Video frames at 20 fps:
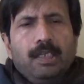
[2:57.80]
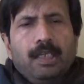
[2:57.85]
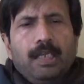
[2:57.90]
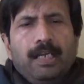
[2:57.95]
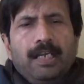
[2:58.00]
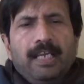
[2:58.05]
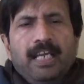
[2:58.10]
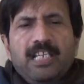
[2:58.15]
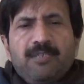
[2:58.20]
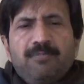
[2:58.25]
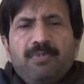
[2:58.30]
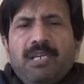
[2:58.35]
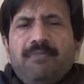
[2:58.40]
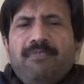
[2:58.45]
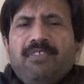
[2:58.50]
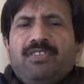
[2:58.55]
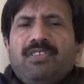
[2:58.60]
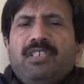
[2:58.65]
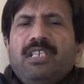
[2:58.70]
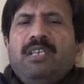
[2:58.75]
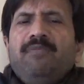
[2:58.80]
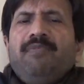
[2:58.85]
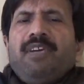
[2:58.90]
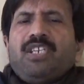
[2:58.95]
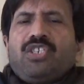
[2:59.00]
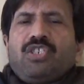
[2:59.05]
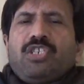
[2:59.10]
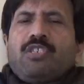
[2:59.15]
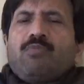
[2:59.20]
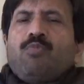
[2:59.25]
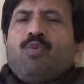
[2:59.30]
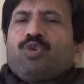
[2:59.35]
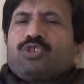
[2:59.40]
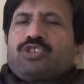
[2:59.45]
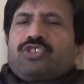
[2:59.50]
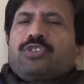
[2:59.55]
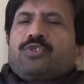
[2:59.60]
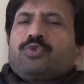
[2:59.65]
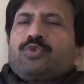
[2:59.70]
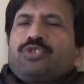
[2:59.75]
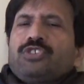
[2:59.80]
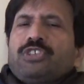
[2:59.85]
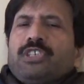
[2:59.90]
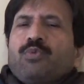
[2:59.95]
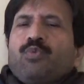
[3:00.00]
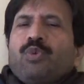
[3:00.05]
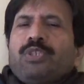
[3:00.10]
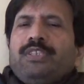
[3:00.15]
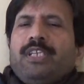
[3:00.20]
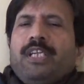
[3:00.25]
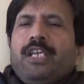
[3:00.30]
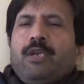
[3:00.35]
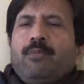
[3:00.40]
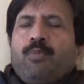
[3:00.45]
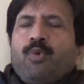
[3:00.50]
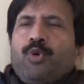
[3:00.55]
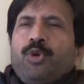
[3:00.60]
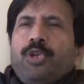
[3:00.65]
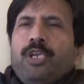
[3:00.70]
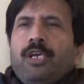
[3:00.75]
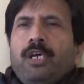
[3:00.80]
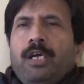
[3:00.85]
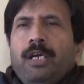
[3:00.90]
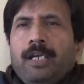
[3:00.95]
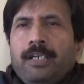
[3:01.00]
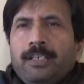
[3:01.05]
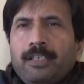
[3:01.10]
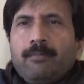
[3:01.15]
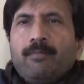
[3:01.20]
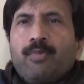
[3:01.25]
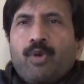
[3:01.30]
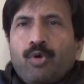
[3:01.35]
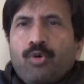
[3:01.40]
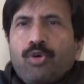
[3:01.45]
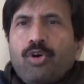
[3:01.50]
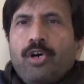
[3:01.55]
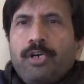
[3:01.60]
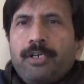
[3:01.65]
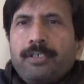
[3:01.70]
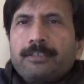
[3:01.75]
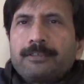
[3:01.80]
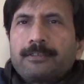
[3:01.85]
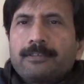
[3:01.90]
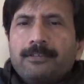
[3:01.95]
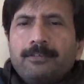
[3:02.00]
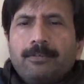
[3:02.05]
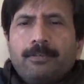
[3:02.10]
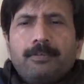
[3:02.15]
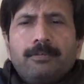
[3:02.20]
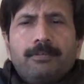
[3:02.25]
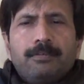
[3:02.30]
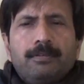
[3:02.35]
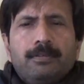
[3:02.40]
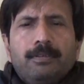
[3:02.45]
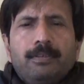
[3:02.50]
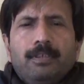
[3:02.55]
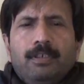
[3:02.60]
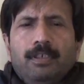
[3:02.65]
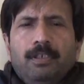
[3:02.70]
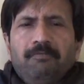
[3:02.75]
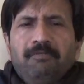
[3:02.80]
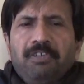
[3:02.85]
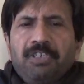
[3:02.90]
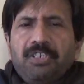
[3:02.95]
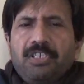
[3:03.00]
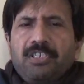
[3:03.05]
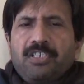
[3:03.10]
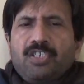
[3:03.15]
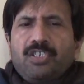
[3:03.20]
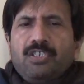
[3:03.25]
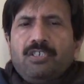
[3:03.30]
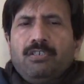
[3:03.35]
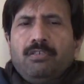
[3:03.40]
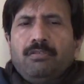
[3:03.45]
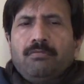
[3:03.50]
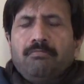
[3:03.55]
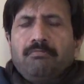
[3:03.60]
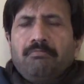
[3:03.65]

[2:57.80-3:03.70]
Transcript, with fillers: And HPIV3 infection is most associated with the pneumonia and the bronchitis, you know, which is uh,